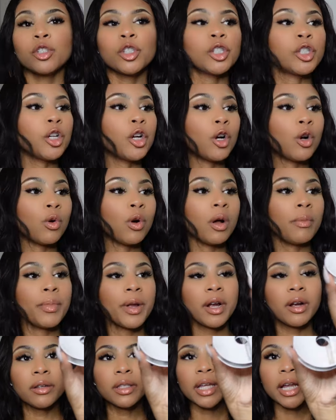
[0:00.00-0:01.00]
So
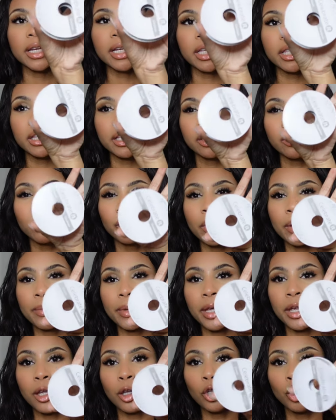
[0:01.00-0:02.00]
apparently I need this
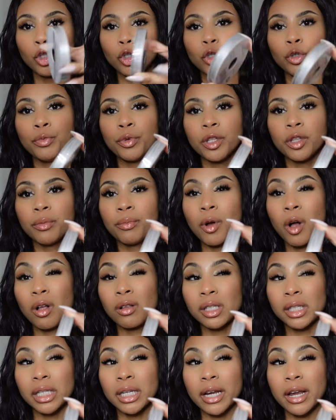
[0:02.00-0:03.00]
ribbon to put the
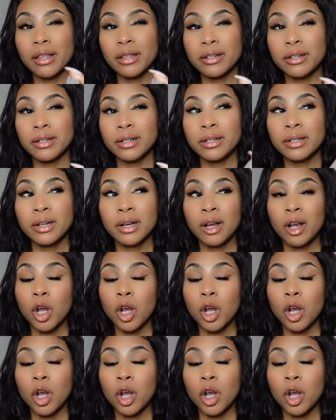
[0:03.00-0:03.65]
balls together.